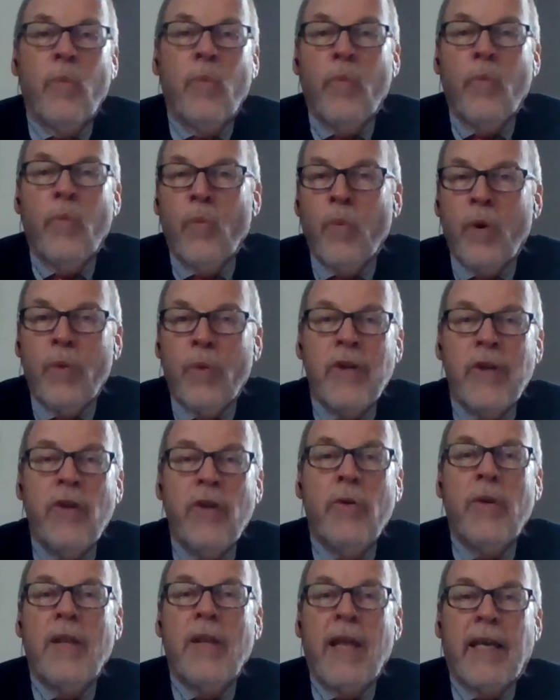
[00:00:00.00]
What do we
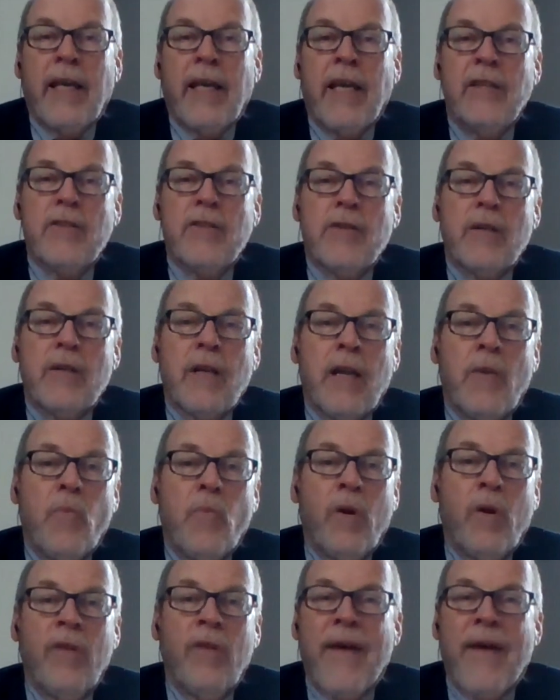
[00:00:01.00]
do in that case? And
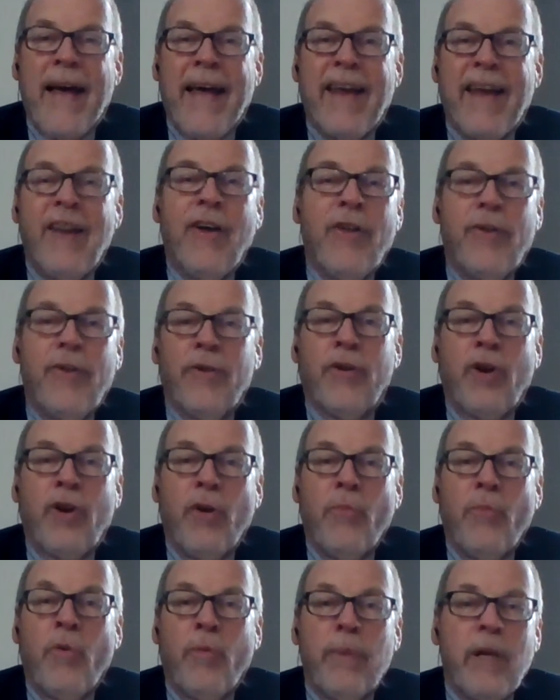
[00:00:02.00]
what if I had other
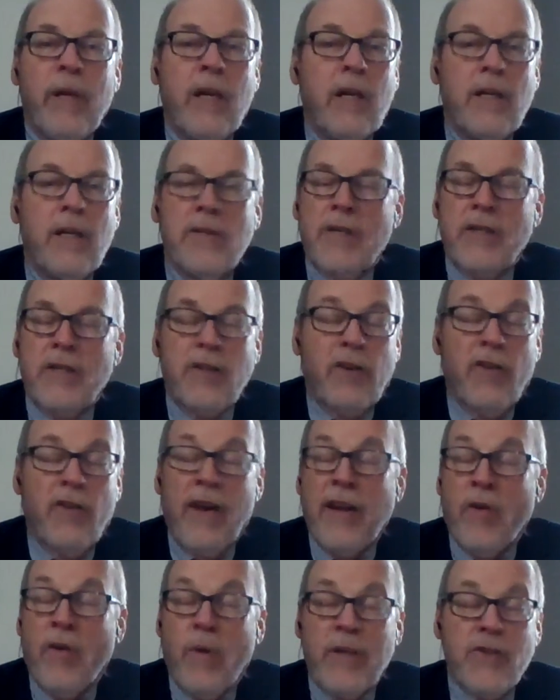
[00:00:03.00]
comorbidities? It's a
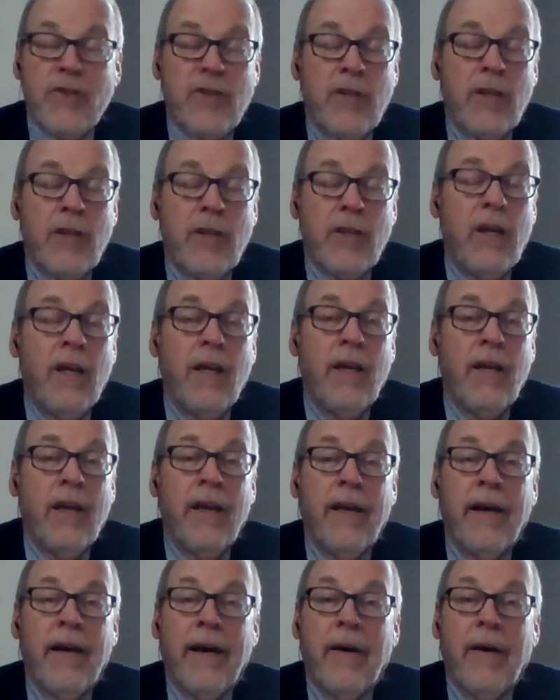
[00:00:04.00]
great question.
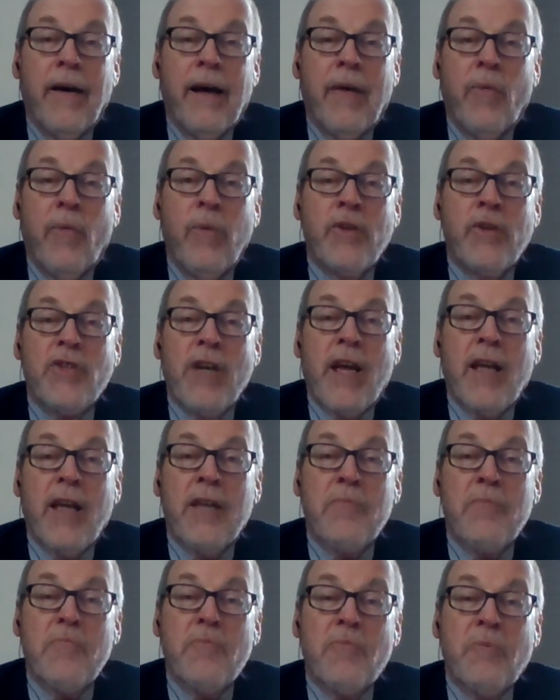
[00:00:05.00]
I wish
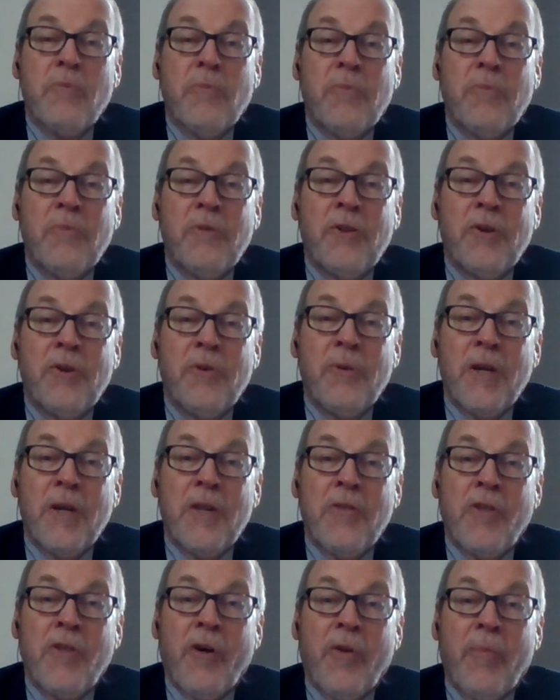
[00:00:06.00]
I,
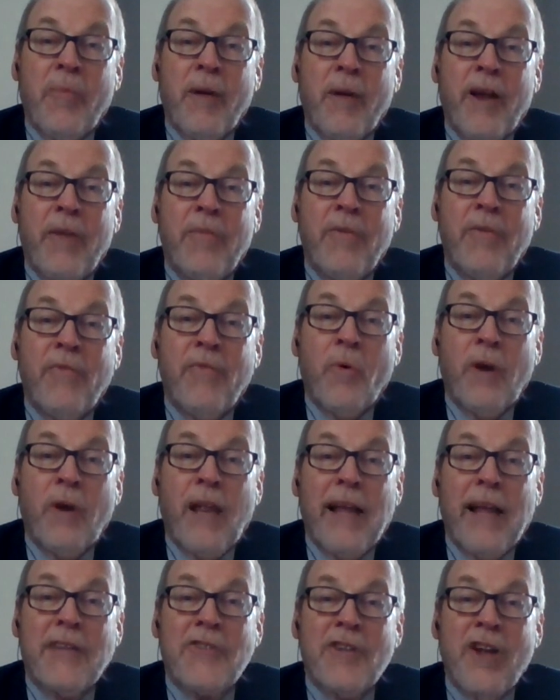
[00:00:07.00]
had thought about it before
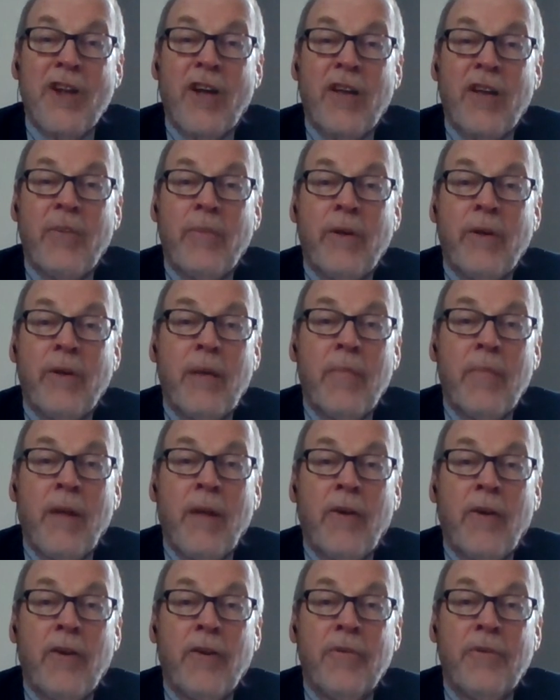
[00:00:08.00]
last night, but I'm
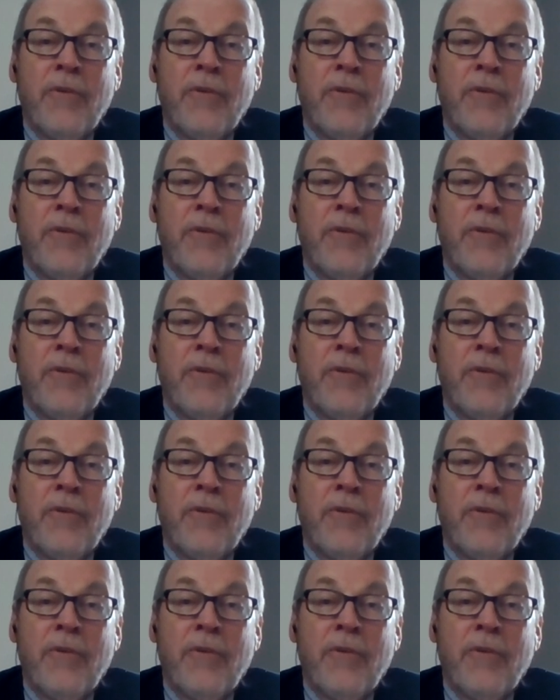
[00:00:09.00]
not going to